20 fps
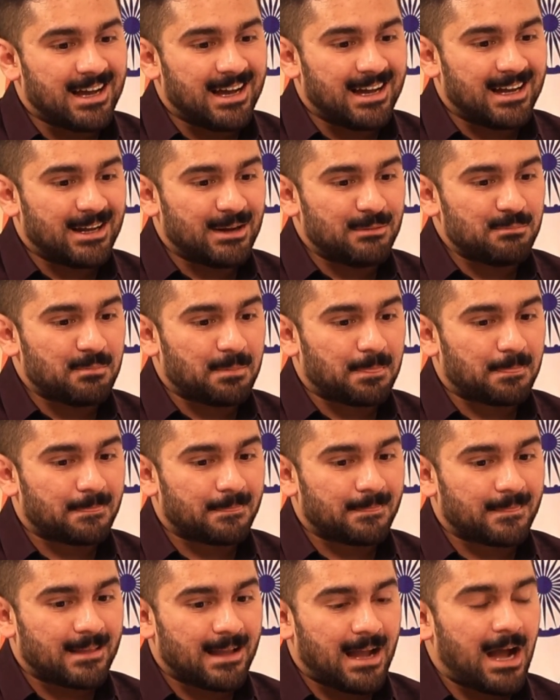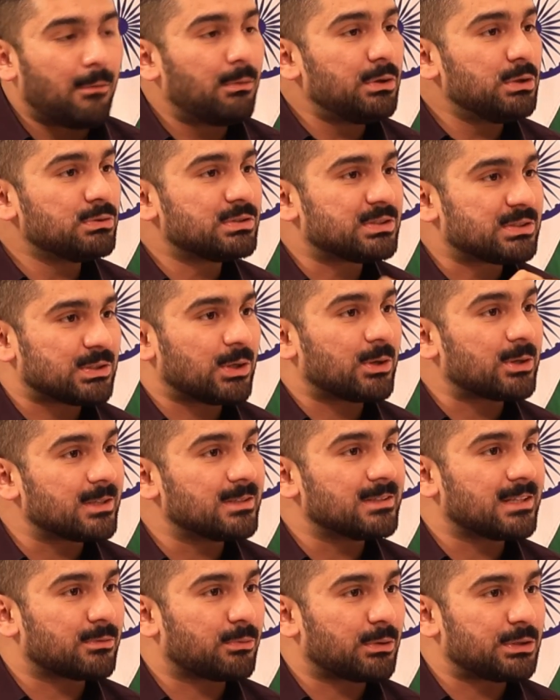How are you
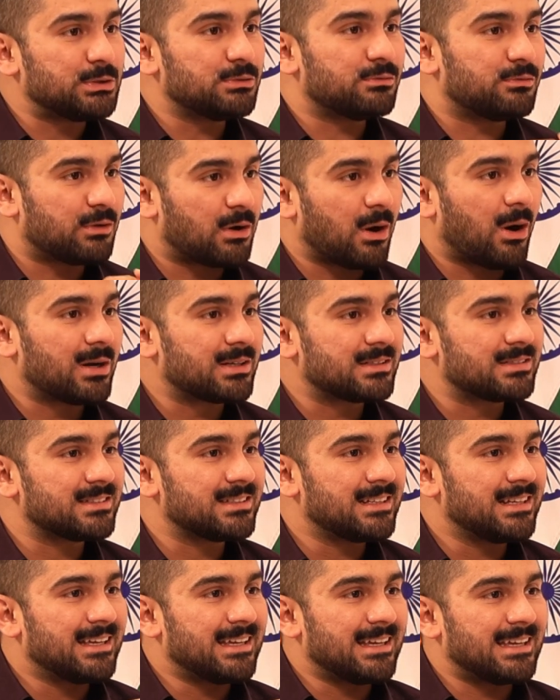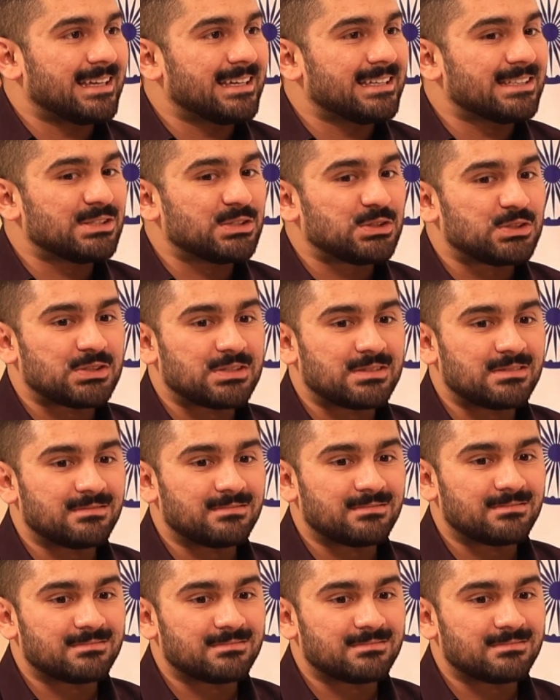certain that what you've got is